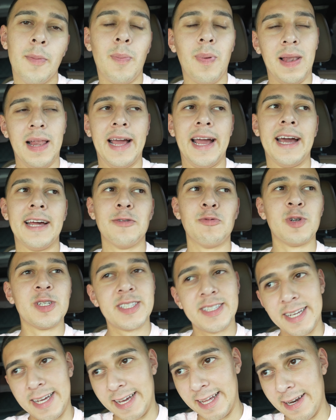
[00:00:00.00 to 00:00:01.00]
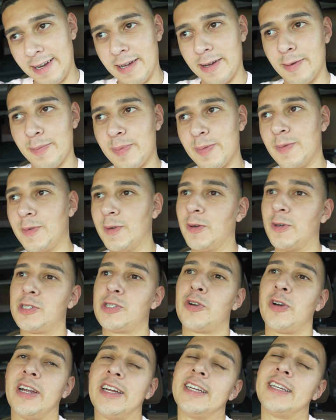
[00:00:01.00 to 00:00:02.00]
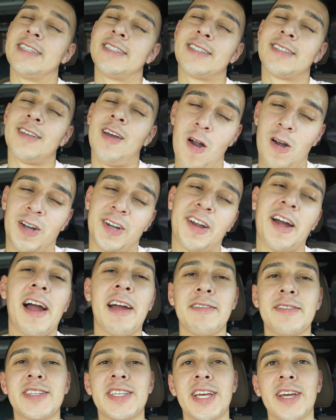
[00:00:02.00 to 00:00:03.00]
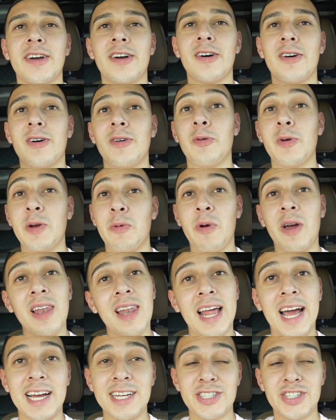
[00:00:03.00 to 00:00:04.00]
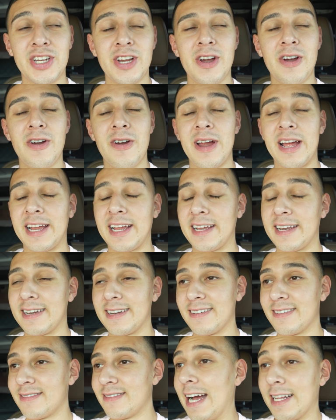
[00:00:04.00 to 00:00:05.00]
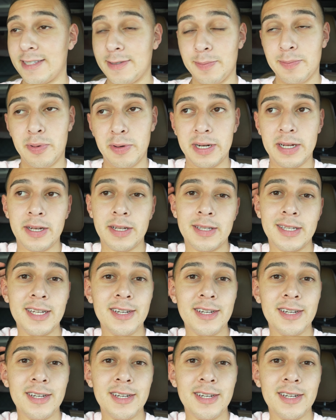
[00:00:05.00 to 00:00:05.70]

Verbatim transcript: The plan was to hit up No Trace archive sale. We went last year and had some pretty good